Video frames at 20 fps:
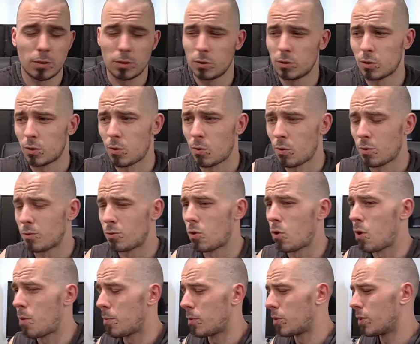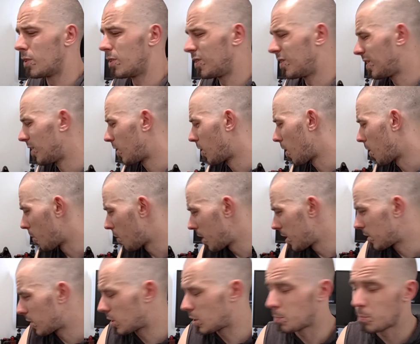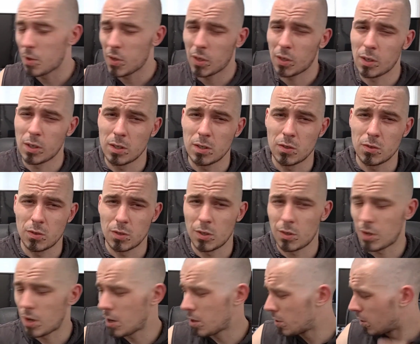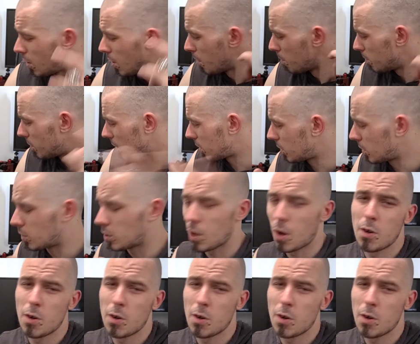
I use it all the time on the Zero S. Speaking of Zero, Mr.